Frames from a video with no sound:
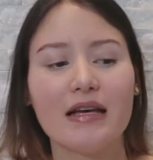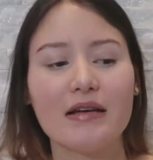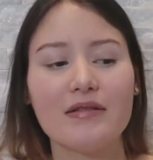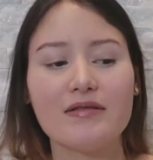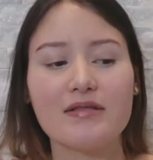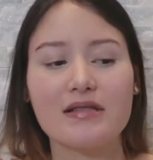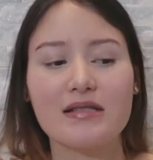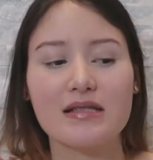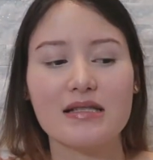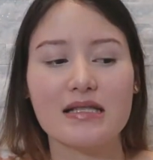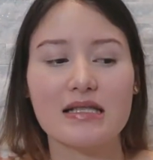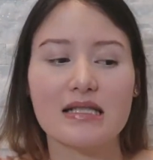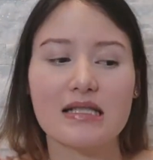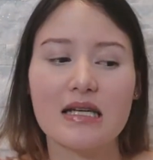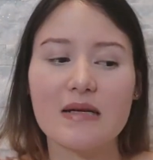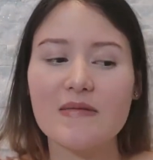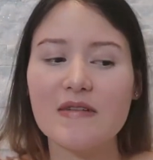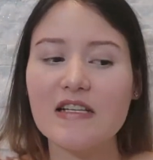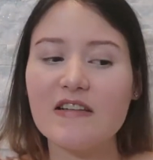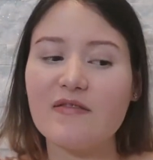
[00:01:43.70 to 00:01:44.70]
it was,
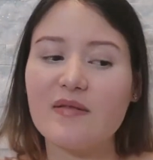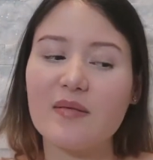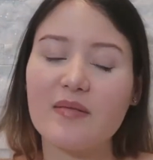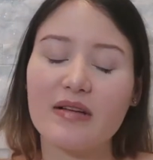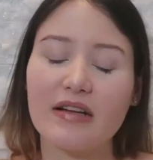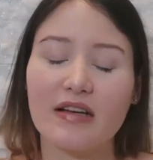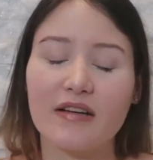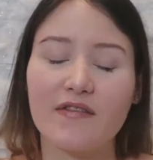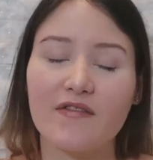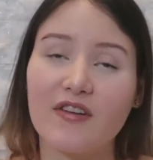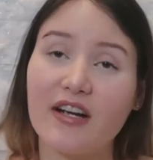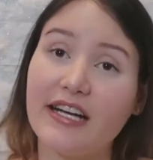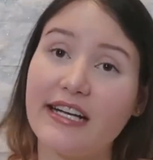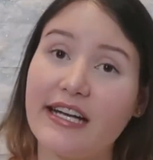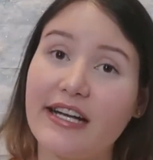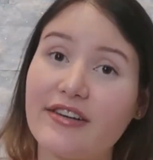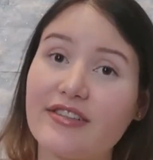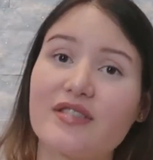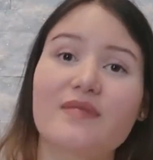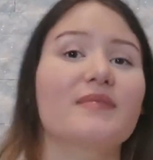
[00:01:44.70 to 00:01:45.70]
I believe, maybe like a
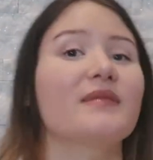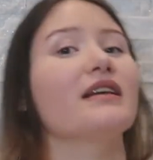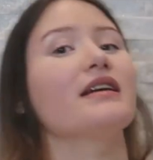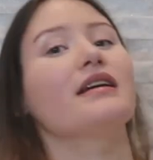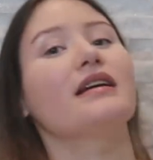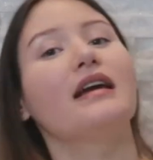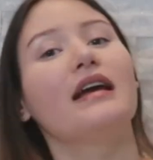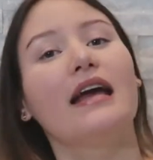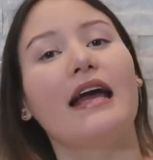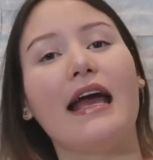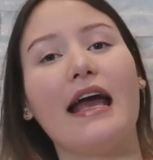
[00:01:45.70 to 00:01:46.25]
Friday or something,